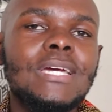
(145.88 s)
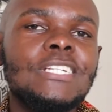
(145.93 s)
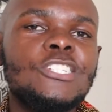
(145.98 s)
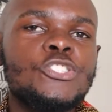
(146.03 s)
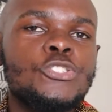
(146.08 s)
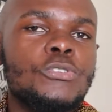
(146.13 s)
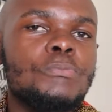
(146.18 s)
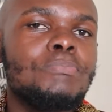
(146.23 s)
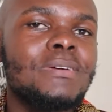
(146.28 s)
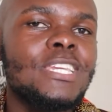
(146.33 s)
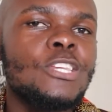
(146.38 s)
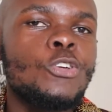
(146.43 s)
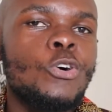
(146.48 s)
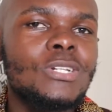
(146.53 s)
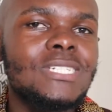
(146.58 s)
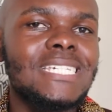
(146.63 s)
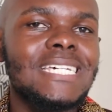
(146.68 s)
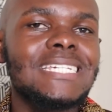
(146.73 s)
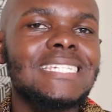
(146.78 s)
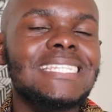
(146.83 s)
it should be
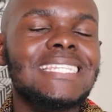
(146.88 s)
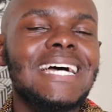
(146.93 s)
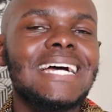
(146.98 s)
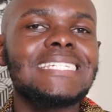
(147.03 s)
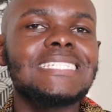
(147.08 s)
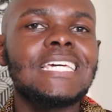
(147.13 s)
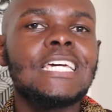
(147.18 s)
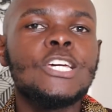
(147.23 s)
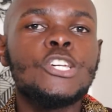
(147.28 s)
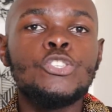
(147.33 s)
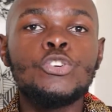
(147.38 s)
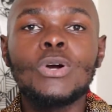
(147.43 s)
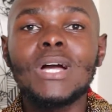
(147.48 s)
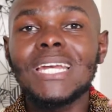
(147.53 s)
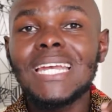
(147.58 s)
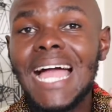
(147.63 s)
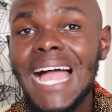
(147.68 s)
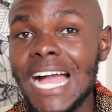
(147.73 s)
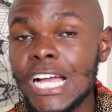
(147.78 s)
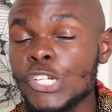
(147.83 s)
noted that you
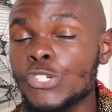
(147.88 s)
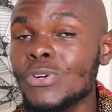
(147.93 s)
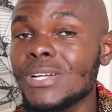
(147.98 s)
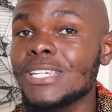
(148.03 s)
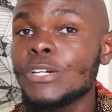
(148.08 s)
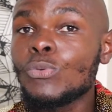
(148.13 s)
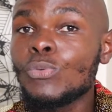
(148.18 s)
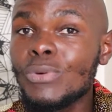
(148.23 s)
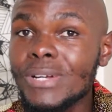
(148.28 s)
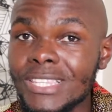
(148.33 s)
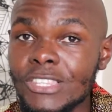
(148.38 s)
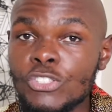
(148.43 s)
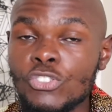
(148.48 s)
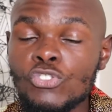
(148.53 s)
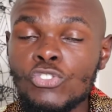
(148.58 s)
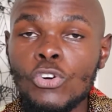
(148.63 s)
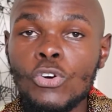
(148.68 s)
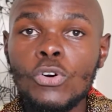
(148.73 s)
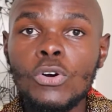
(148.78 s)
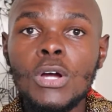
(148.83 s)
can actually
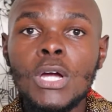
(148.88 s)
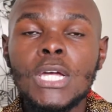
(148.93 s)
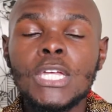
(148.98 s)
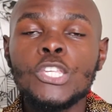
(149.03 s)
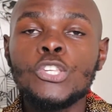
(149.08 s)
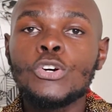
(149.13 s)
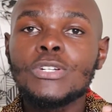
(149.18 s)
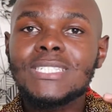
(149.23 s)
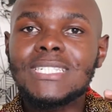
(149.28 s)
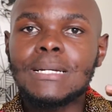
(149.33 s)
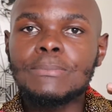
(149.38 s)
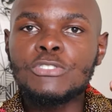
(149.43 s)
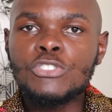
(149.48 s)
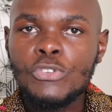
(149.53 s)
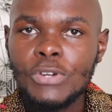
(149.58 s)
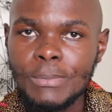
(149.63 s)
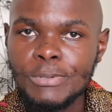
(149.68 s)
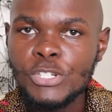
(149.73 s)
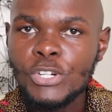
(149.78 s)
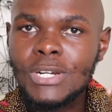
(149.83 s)
withdraw your
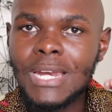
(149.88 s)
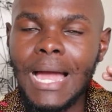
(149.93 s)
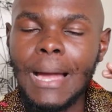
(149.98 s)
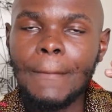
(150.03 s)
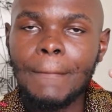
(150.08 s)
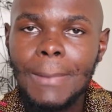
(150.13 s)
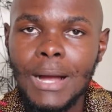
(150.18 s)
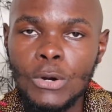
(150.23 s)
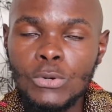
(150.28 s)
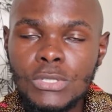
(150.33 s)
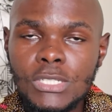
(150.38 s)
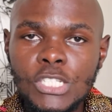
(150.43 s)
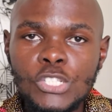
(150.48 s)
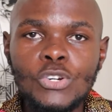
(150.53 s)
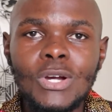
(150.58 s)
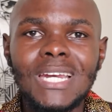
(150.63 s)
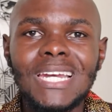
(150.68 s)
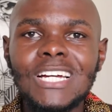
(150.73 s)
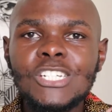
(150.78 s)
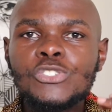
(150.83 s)
subscription amount.
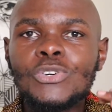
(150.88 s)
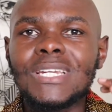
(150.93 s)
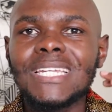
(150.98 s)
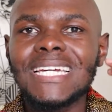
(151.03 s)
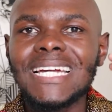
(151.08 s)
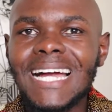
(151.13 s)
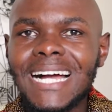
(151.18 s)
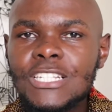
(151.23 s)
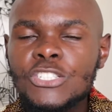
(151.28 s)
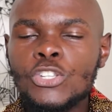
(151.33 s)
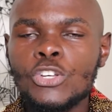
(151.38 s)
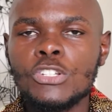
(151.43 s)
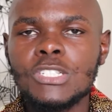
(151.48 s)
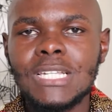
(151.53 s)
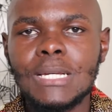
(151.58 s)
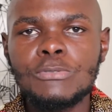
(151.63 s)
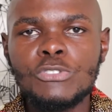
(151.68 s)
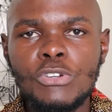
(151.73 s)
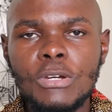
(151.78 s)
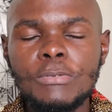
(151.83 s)
You can actually cancel your
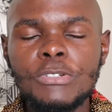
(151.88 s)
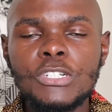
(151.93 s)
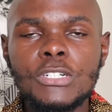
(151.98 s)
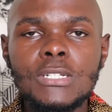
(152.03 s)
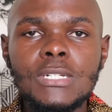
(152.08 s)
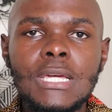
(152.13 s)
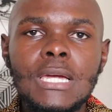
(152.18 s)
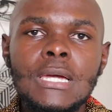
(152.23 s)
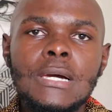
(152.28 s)
subscription,